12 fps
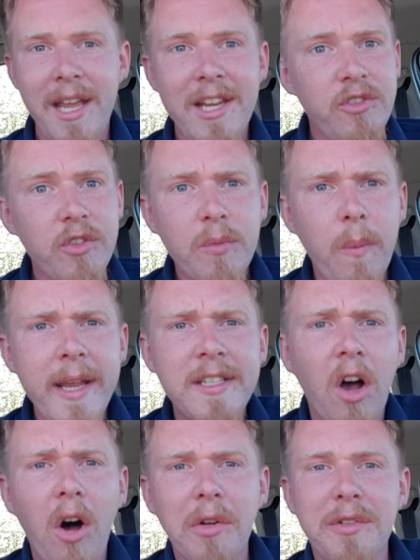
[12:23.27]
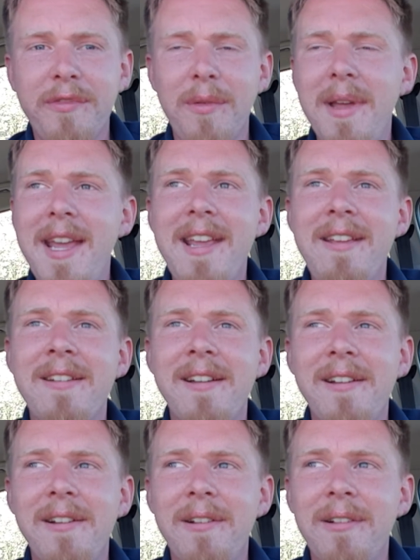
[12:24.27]
It's odd for me,
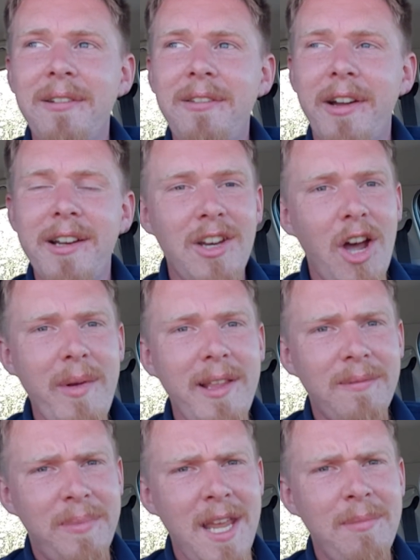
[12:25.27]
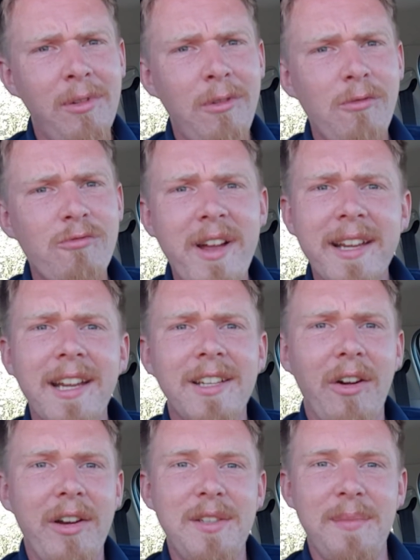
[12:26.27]
like knowing that people
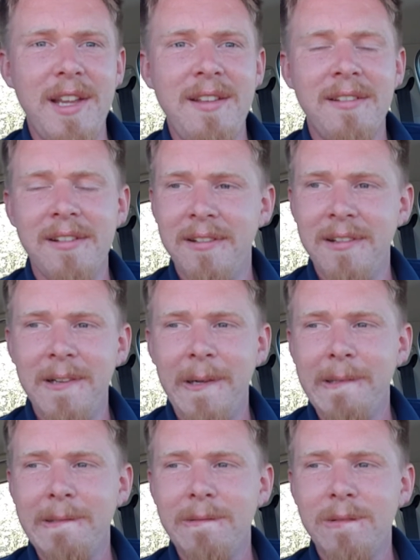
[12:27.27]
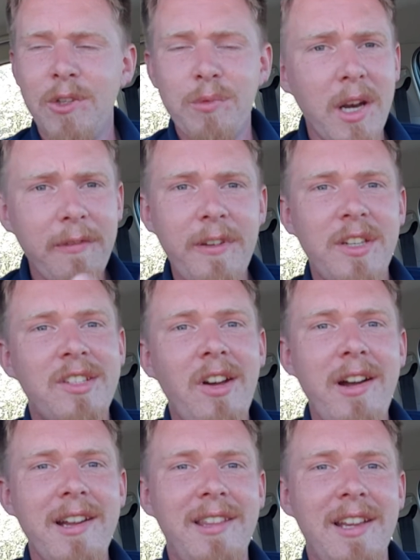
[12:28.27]
recognise me, because when I first
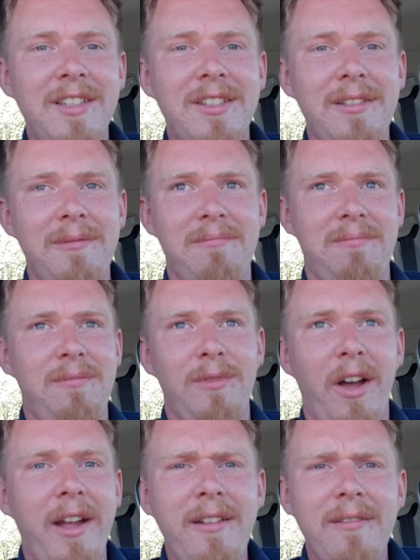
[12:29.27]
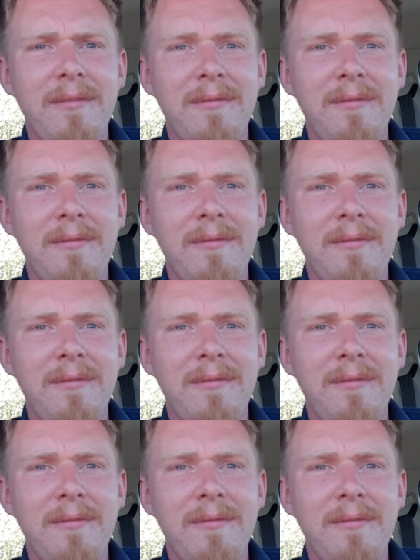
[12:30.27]
started this, like,